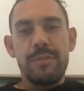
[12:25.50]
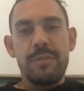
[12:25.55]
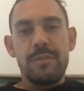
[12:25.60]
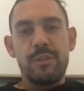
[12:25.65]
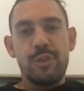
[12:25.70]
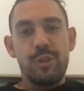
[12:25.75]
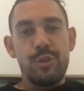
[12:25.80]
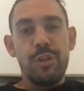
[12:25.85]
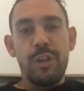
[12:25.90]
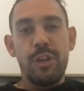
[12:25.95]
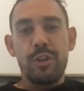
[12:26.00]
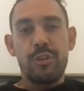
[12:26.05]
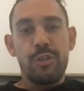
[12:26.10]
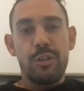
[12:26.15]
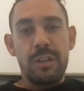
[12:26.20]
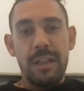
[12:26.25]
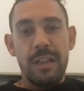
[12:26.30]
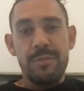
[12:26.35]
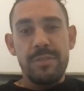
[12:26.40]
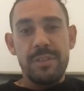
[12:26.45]
two local
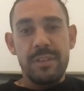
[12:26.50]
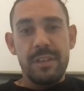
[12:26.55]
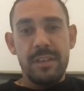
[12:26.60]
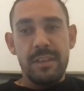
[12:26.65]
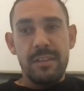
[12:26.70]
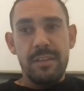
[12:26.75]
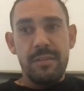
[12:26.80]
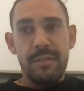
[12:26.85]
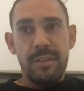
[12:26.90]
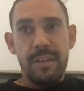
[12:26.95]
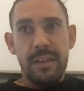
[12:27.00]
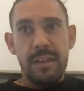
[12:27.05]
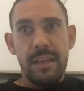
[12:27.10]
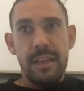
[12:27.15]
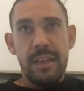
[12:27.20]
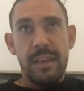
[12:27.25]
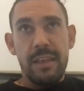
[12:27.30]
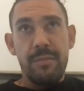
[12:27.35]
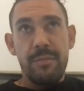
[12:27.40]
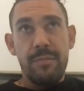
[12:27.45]
clubs
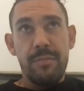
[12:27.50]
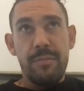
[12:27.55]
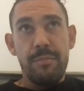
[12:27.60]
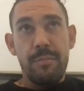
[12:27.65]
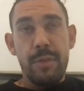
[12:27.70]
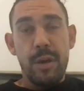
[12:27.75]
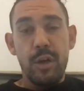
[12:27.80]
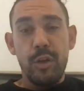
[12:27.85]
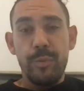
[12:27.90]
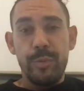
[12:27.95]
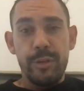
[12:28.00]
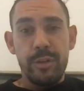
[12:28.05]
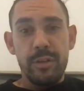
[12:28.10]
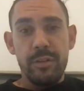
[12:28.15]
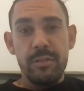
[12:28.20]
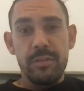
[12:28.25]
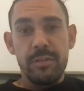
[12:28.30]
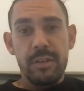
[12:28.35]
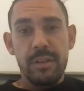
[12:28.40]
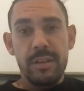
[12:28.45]
in
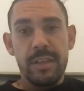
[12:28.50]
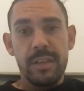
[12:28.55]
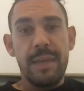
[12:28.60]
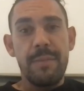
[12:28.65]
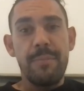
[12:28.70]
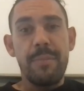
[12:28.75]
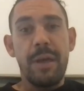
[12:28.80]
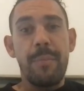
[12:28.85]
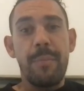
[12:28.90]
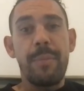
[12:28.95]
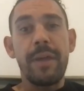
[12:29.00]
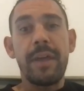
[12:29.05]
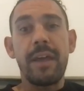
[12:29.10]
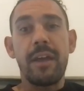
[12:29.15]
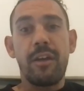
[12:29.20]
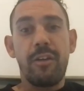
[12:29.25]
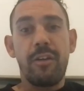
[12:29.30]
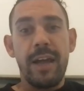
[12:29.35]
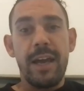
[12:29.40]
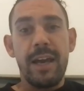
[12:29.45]
Melbourne get a bigger
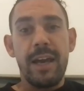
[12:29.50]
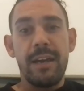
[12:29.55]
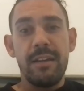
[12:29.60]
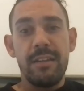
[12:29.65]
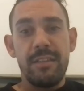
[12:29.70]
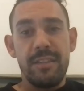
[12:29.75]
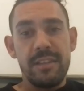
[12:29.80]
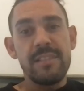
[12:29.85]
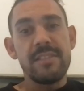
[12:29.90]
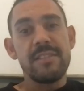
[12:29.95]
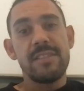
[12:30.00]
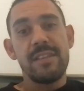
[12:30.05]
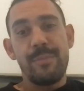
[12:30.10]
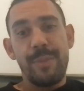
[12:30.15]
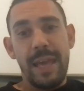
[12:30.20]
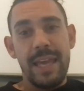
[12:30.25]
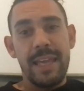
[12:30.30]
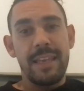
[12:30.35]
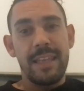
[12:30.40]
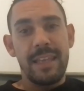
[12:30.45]
crowd than some
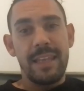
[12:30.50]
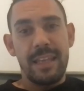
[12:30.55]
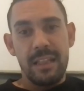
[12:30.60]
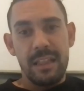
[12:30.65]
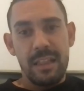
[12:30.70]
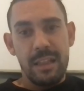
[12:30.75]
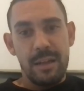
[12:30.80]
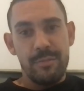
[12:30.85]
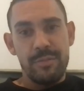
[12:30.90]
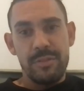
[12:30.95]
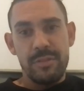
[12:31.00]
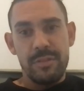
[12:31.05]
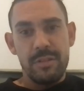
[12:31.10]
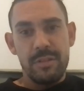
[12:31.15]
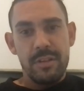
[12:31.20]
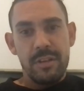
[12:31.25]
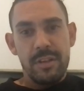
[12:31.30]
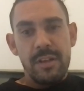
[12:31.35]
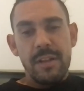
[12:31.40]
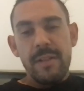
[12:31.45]
A-League clubs.
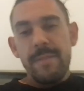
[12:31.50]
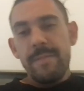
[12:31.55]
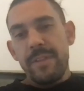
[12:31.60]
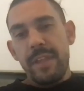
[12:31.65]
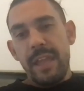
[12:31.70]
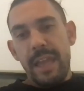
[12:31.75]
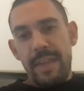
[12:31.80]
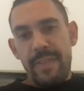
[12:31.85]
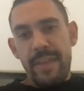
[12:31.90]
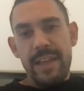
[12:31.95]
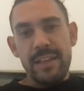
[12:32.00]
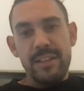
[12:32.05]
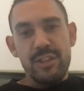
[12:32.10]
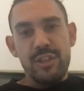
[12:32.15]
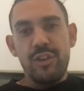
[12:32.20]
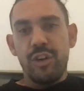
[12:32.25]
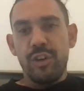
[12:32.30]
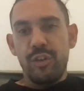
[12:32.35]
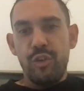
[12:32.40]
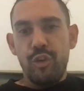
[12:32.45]
And
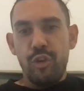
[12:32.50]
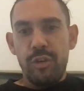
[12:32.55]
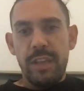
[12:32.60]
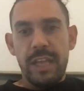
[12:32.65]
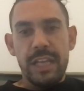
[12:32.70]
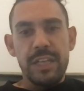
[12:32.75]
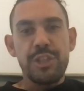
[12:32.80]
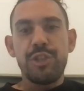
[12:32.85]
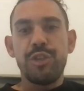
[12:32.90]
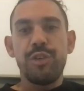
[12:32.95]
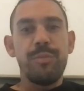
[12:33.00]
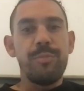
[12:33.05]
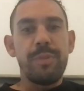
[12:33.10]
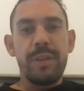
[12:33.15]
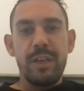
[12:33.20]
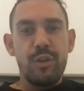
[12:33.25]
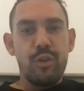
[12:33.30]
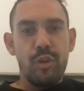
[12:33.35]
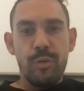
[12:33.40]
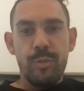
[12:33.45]
that shouldn't
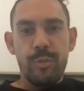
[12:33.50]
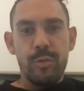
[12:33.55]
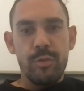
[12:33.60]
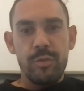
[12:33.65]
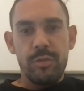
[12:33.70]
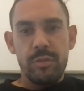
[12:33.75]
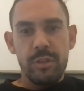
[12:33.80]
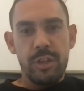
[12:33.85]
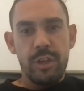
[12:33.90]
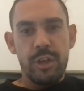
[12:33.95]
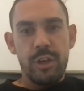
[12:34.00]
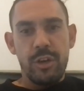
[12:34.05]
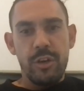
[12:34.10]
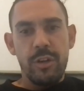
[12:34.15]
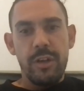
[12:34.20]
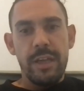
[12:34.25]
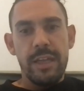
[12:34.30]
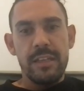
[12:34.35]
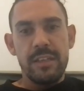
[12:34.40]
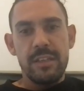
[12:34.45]
be normal,
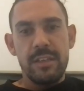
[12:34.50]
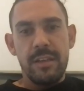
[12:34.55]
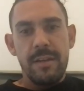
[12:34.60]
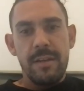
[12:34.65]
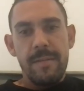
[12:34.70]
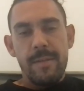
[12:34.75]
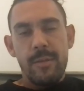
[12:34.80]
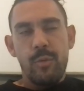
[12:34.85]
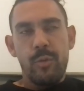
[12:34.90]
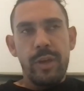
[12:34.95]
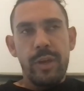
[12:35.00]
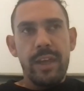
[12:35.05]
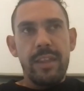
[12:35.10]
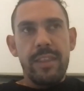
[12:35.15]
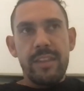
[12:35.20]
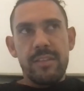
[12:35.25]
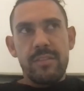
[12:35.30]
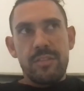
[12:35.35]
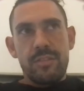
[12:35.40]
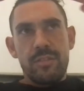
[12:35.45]
we are
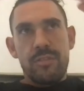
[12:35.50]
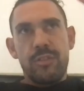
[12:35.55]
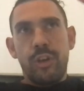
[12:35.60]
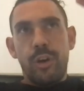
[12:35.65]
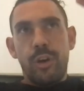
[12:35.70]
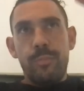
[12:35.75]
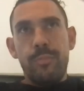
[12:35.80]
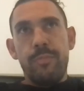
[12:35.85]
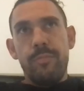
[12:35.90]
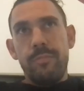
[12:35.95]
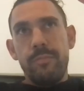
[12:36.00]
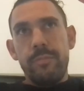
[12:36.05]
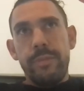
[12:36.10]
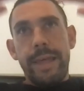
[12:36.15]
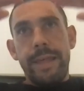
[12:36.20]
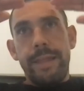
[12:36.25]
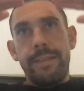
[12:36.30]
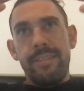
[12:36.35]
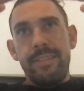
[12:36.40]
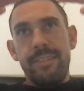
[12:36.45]
the top
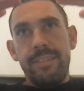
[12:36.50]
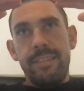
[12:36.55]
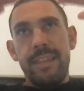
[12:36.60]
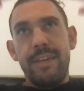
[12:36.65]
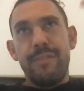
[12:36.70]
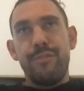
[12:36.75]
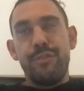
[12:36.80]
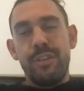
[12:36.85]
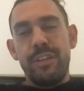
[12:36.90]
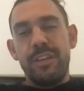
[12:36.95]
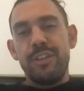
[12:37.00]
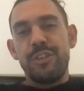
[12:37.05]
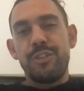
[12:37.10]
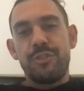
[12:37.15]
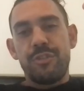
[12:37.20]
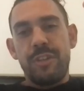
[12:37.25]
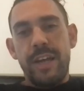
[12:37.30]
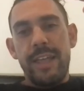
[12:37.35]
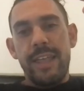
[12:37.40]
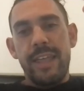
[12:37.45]
level in
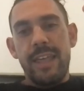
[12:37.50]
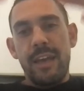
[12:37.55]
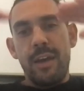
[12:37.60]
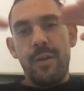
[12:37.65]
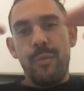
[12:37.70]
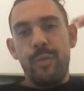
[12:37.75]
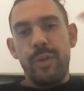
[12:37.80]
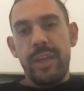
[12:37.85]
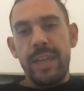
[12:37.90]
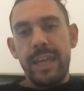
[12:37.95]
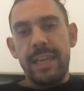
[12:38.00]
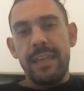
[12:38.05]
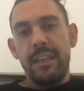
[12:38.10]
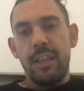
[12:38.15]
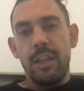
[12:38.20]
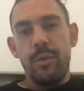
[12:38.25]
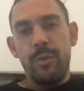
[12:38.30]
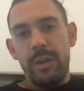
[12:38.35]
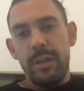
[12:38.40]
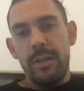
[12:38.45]
Australia and we get
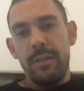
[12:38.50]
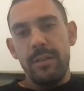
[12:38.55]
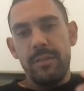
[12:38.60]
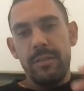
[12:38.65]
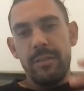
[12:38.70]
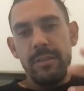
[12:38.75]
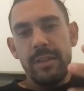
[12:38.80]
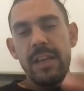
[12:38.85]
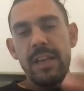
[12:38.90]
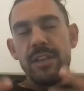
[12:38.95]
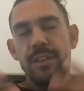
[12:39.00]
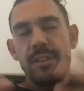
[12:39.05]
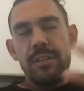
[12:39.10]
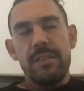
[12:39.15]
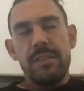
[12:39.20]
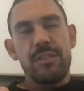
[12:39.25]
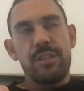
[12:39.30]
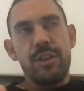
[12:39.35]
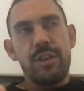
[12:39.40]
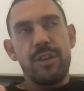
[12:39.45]
lower.
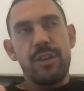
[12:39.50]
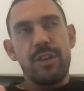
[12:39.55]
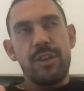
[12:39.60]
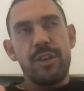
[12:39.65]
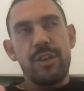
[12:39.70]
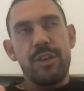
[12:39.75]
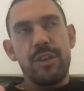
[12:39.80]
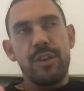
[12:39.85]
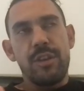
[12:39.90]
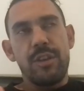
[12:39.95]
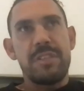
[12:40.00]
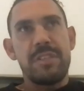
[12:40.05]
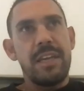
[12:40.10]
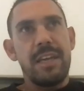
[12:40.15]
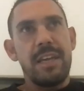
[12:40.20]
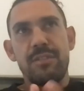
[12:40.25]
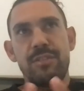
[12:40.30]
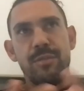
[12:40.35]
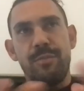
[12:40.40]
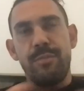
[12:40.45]
So it comes
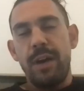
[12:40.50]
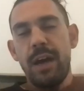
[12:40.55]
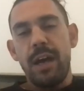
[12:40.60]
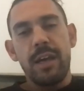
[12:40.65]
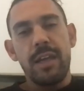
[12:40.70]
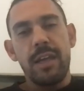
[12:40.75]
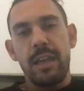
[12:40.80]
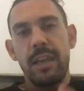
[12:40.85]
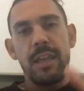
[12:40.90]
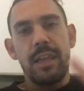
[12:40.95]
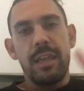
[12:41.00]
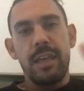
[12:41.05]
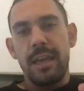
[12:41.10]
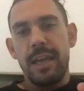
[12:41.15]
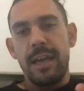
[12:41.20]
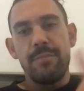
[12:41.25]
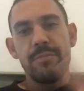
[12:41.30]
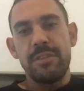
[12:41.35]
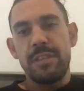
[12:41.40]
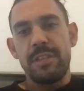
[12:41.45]
down to marketing, it
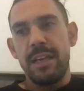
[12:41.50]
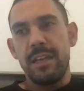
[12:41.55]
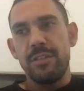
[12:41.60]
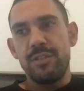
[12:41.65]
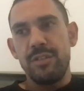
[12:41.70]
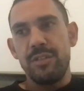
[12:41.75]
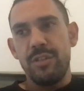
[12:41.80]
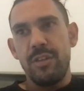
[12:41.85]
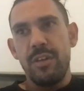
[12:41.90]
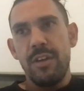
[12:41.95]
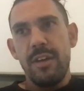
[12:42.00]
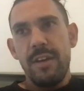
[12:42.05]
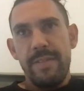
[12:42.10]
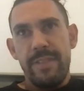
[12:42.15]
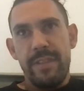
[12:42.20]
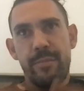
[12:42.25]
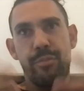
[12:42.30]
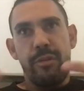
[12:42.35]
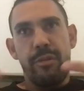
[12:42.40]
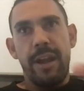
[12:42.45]
comes down to
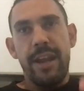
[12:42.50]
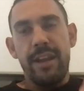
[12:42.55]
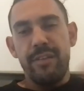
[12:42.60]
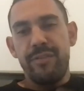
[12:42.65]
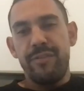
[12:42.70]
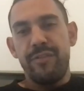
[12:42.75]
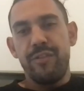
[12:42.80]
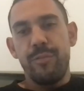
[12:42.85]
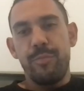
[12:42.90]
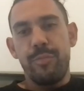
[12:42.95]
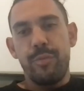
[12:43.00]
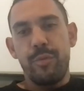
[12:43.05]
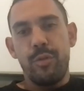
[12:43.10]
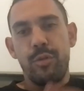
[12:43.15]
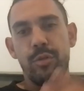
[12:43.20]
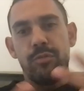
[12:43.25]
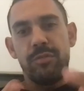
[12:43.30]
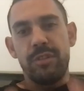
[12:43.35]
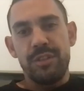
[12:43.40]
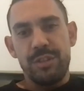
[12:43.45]
the brand of
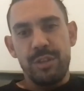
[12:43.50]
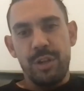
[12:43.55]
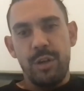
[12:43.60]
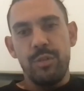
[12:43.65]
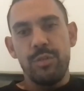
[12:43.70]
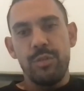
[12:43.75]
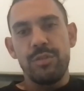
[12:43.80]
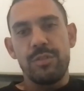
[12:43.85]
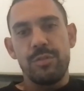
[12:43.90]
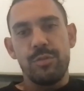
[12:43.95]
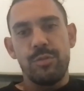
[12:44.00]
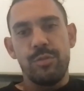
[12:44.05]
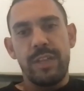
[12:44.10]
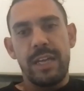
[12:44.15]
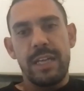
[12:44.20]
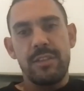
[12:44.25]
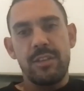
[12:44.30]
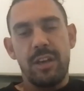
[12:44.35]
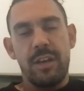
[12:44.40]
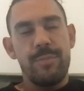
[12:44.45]
football, results, all
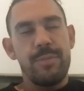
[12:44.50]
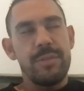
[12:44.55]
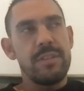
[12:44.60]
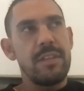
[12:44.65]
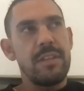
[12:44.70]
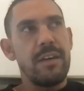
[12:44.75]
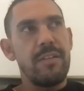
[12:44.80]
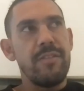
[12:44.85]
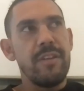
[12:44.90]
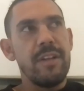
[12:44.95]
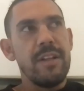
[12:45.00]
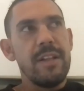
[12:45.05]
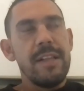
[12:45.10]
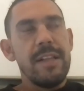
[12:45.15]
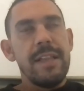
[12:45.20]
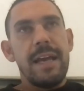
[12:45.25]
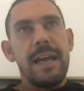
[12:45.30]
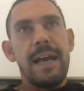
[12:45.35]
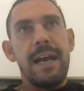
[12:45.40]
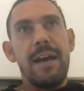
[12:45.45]
that type of stuff.
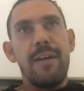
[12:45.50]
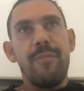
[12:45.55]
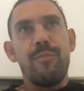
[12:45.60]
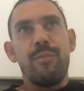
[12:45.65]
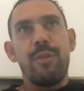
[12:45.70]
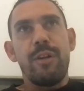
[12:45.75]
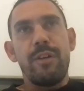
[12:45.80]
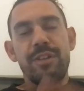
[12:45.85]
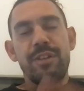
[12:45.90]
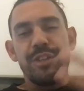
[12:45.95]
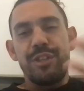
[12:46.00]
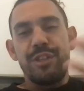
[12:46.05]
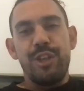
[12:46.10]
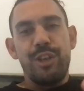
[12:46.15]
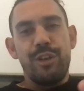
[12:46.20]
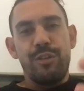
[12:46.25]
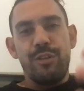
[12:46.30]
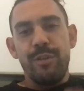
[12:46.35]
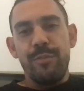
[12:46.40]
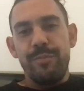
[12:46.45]
Whereas
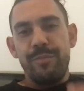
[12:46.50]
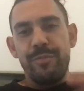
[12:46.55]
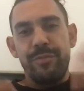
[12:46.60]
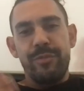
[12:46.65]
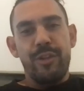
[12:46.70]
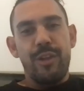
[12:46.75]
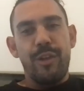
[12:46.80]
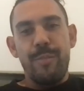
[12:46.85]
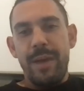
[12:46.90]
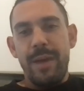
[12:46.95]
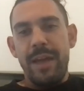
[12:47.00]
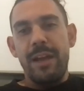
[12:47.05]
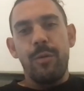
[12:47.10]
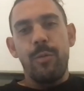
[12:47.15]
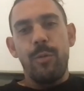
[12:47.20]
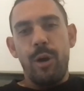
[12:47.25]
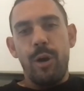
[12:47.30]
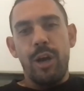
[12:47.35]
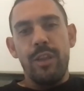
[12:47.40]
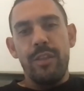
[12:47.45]
Europe, no matter
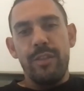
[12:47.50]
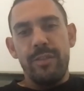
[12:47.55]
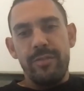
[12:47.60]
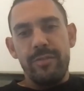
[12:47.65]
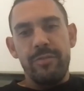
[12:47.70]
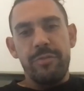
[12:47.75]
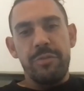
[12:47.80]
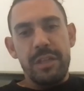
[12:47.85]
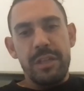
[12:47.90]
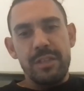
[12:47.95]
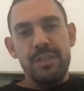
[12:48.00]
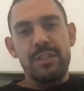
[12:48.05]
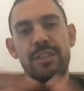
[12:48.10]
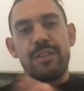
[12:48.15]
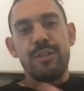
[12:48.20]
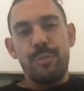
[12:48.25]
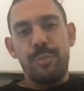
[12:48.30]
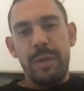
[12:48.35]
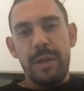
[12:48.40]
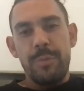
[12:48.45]
what, there's
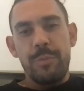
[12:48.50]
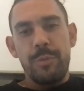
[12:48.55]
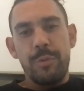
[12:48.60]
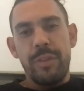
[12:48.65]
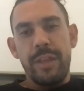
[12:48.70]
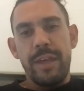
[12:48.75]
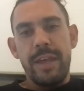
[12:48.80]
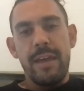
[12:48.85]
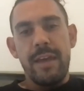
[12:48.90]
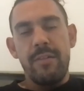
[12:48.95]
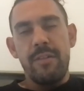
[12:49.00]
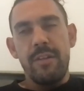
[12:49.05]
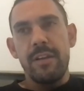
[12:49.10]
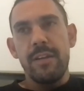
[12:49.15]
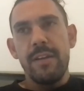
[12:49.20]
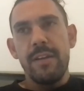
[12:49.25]
still people there,